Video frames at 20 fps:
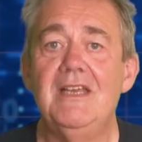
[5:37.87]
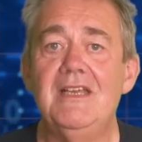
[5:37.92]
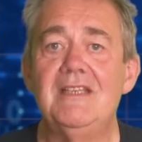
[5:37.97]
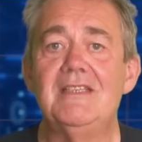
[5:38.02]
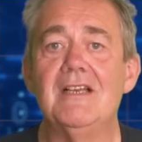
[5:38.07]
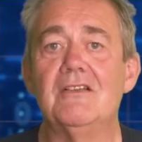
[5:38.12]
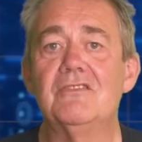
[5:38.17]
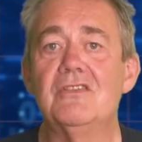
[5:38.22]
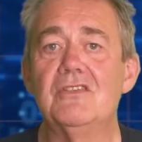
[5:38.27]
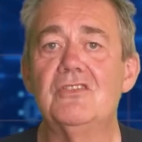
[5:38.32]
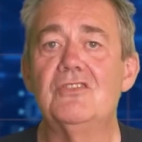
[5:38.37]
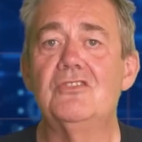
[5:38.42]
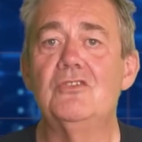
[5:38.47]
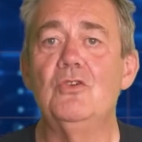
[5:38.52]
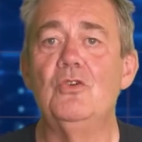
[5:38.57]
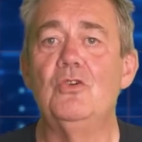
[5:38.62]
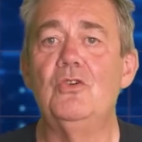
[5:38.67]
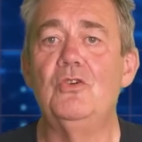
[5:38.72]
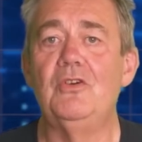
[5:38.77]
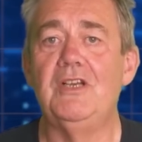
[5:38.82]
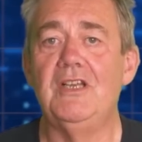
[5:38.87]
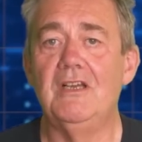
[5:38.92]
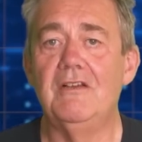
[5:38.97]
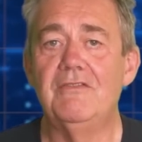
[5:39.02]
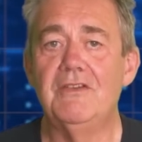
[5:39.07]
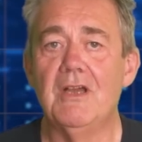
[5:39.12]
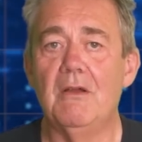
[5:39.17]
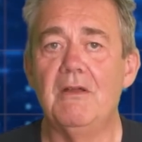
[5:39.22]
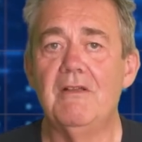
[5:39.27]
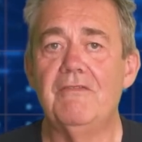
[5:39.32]
he tells the story
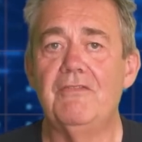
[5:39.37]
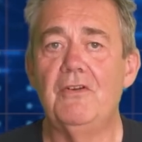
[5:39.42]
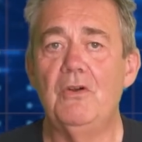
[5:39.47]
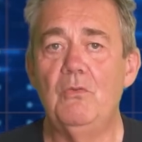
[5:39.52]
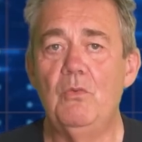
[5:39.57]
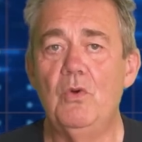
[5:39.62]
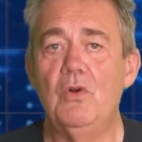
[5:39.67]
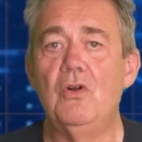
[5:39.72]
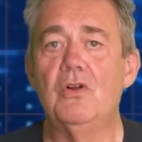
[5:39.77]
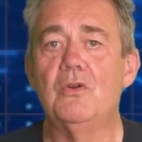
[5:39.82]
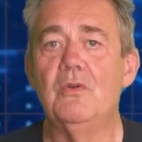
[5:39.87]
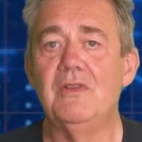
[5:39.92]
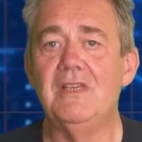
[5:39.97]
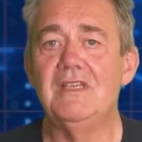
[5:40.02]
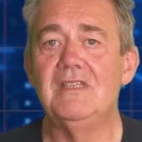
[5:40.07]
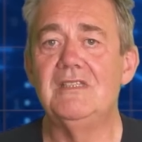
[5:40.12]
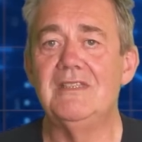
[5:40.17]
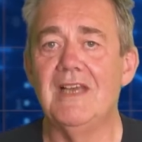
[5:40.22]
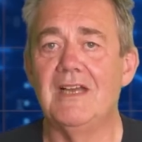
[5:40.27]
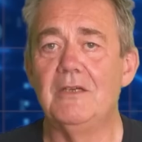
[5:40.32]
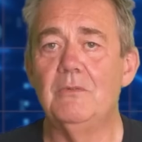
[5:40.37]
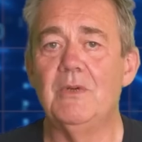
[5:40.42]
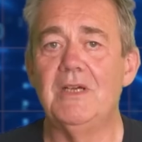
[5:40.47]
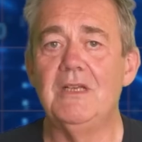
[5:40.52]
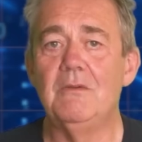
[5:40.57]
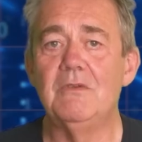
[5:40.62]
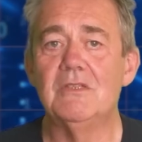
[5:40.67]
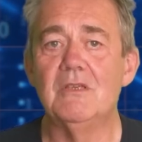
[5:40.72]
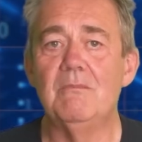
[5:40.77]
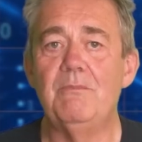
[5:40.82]
of going for a walk with his dad when
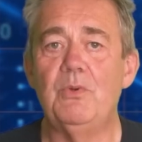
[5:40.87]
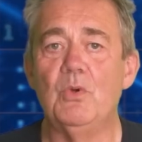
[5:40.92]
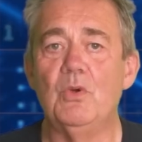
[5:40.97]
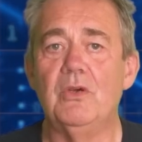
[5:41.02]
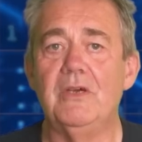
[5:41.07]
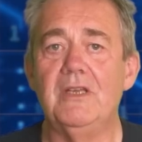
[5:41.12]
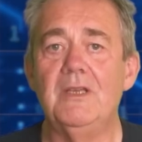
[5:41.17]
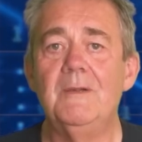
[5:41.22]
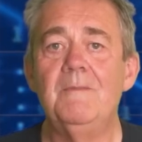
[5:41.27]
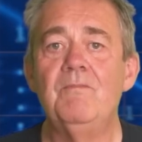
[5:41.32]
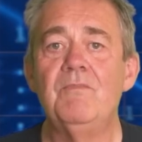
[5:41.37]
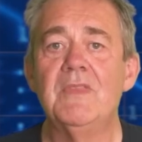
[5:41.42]
he was a boy.